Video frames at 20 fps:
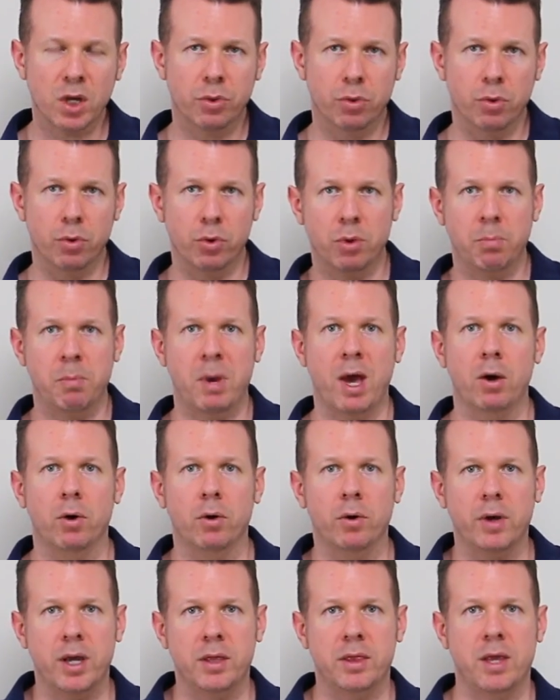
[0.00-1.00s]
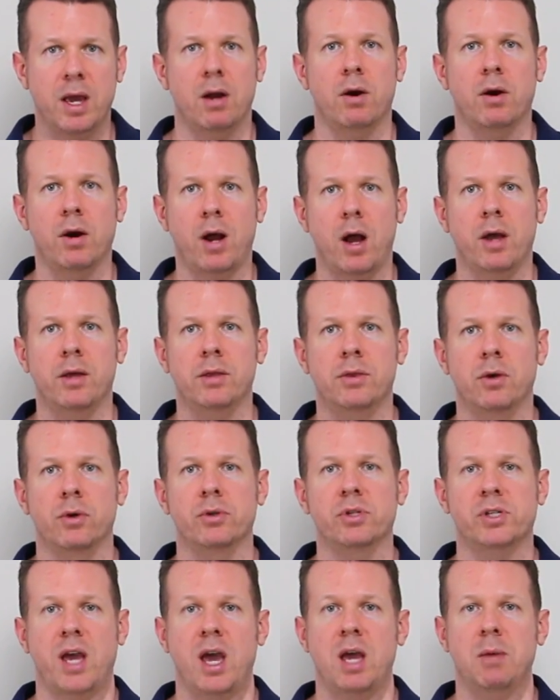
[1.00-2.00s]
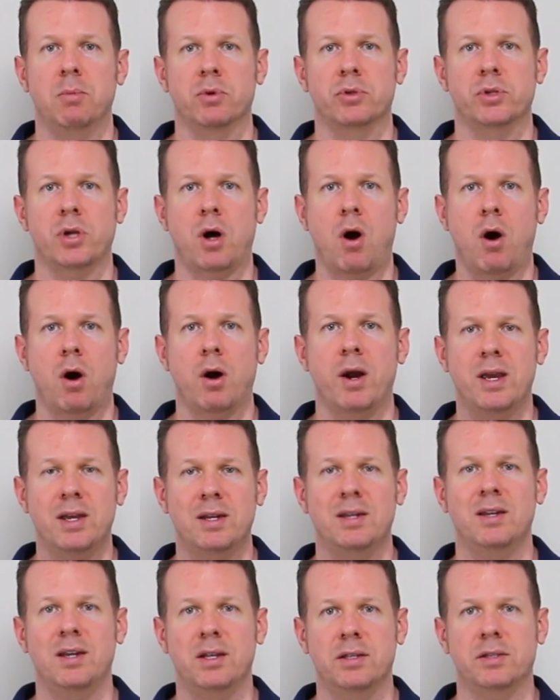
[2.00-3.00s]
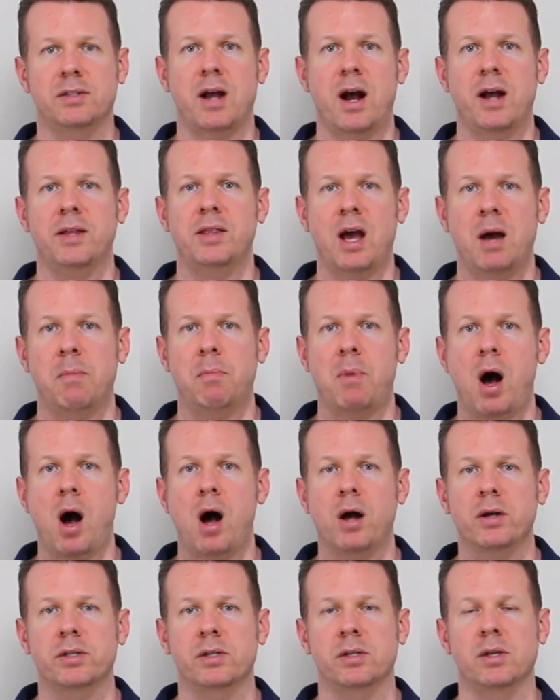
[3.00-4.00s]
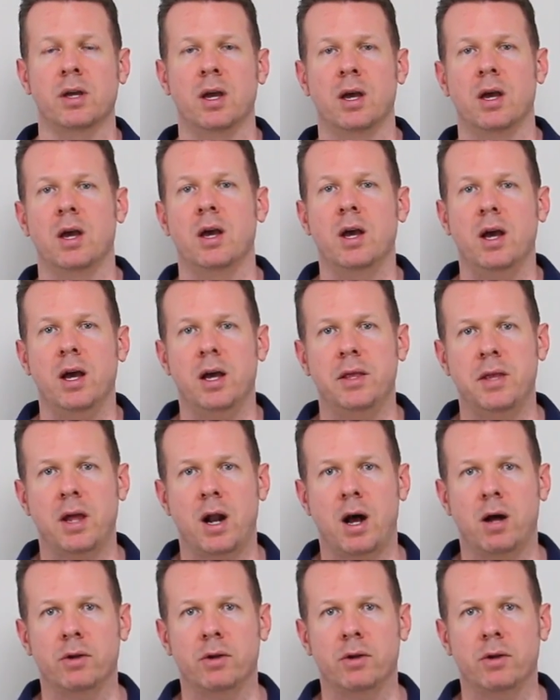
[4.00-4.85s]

through the metal, and those cables are hidden inside that box. And then